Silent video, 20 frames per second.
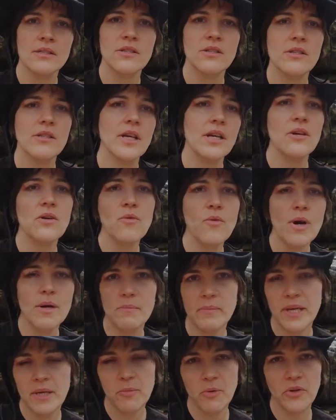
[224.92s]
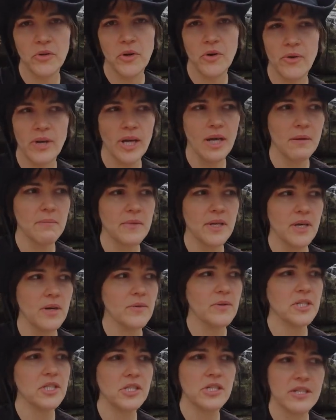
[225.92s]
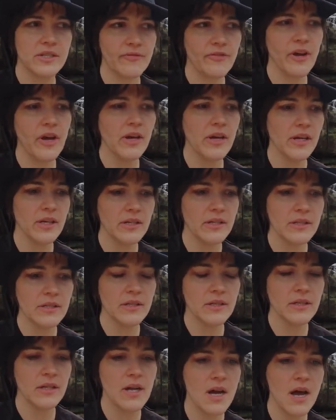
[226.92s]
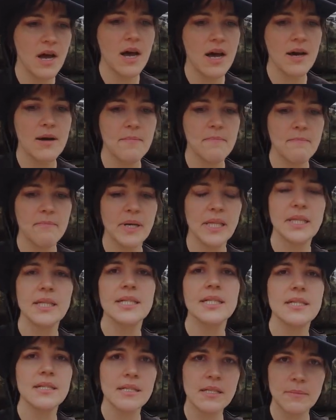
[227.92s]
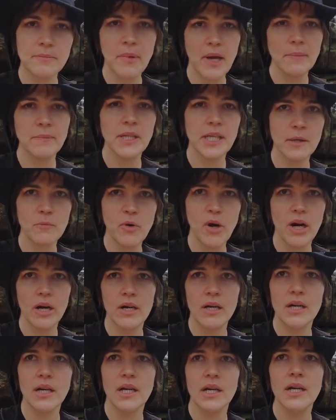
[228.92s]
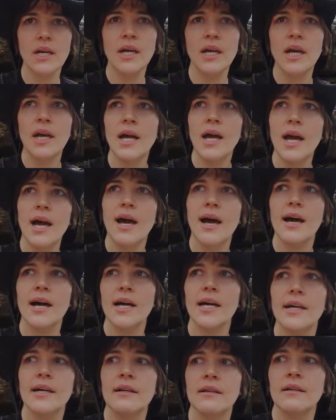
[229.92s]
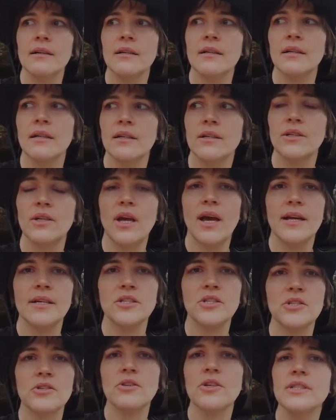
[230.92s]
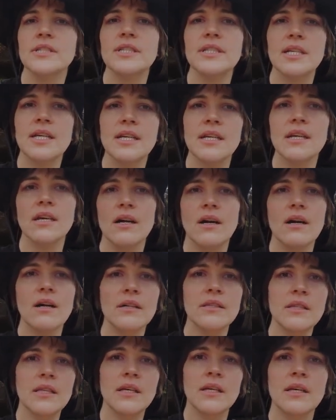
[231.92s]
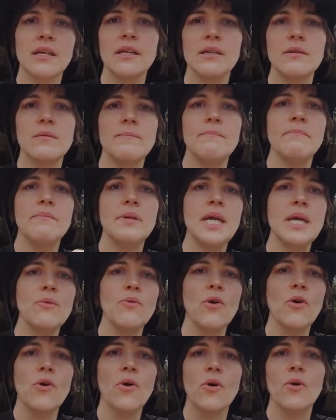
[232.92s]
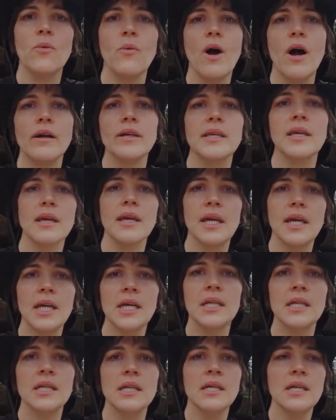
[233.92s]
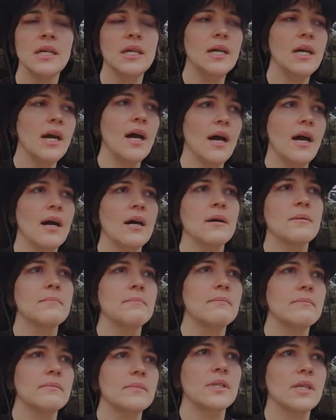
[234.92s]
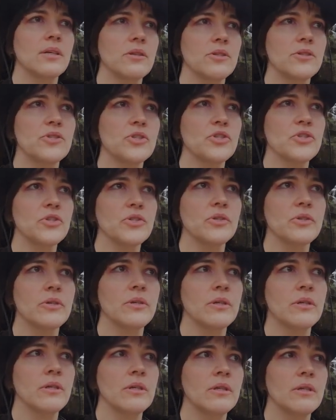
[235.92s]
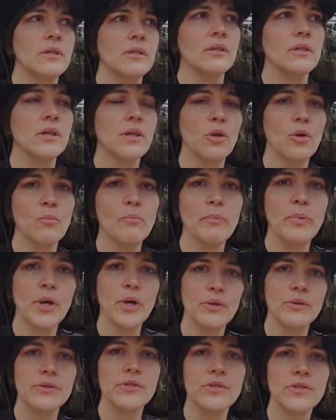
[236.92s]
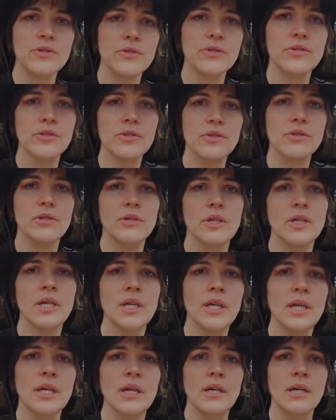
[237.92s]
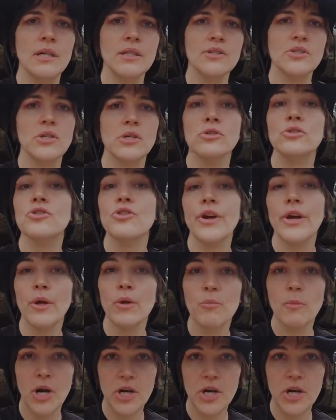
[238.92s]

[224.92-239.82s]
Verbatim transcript: So they don't want people going up there, which is fine. Um, but this is a public park. Uh, as you could see on the B-roll walking in, um, there's little posts so trail